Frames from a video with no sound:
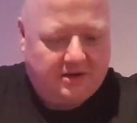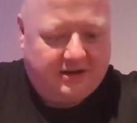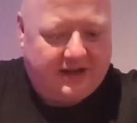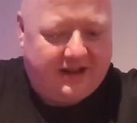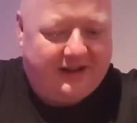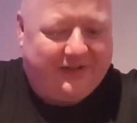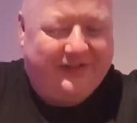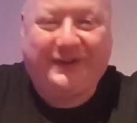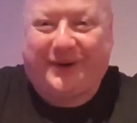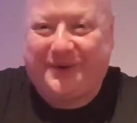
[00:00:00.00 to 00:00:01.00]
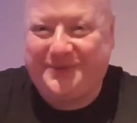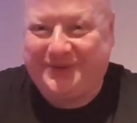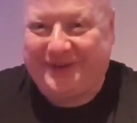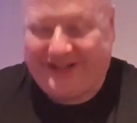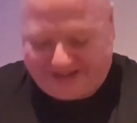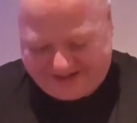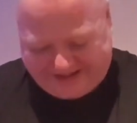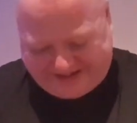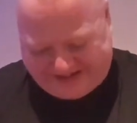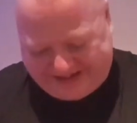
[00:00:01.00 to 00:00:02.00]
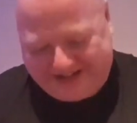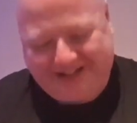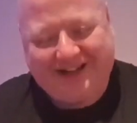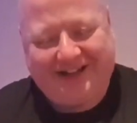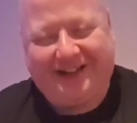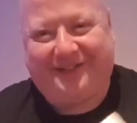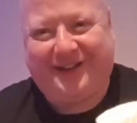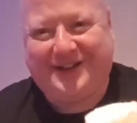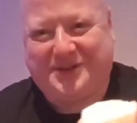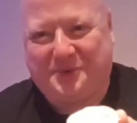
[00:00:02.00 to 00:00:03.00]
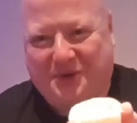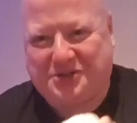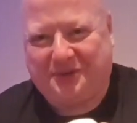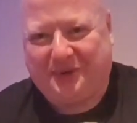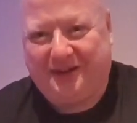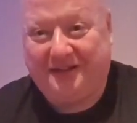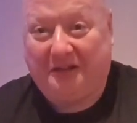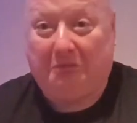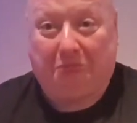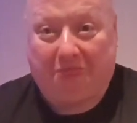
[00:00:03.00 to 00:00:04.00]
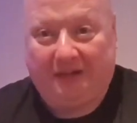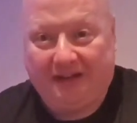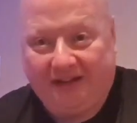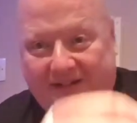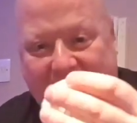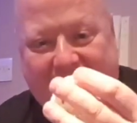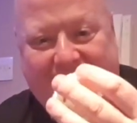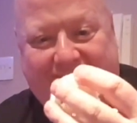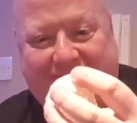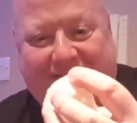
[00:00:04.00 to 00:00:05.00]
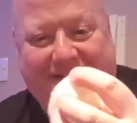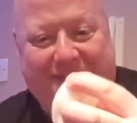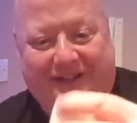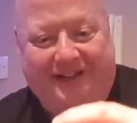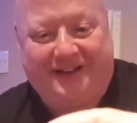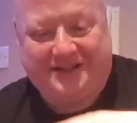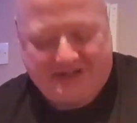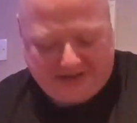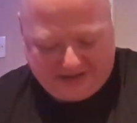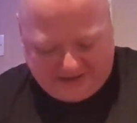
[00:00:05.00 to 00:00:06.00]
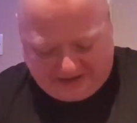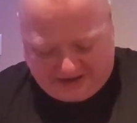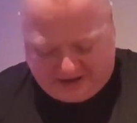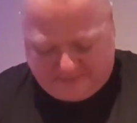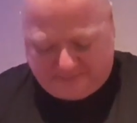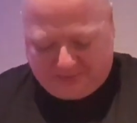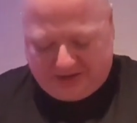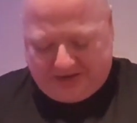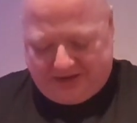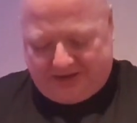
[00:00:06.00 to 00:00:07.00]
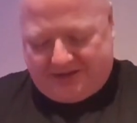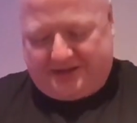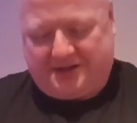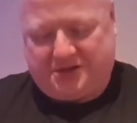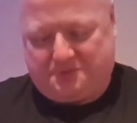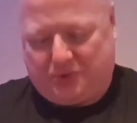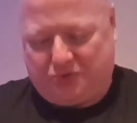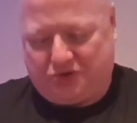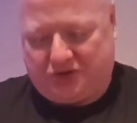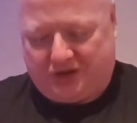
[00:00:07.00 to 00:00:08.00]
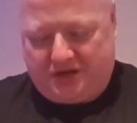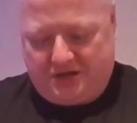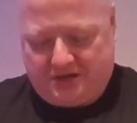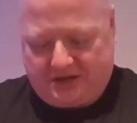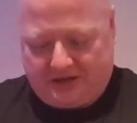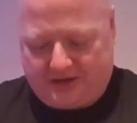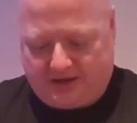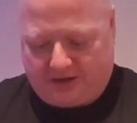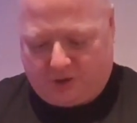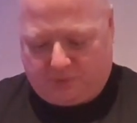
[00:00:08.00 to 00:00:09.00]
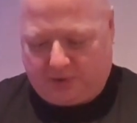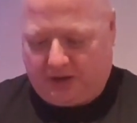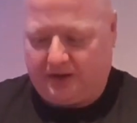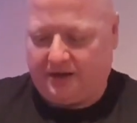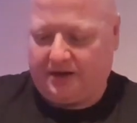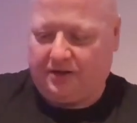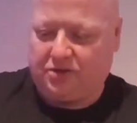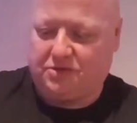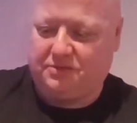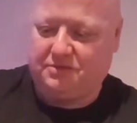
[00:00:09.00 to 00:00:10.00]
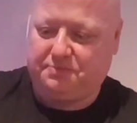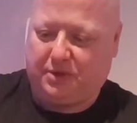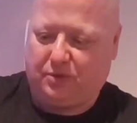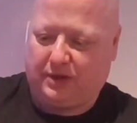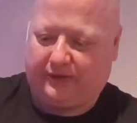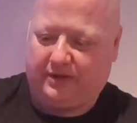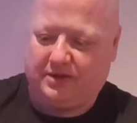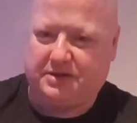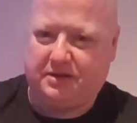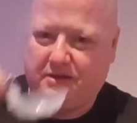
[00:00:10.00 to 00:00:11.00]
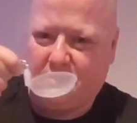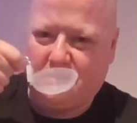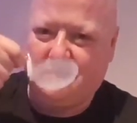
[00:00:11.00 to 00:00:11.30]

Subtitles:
It even comes with a thing to wash it with. I don't know what that is. Like a sponge thing. And then a little spoon, I think, to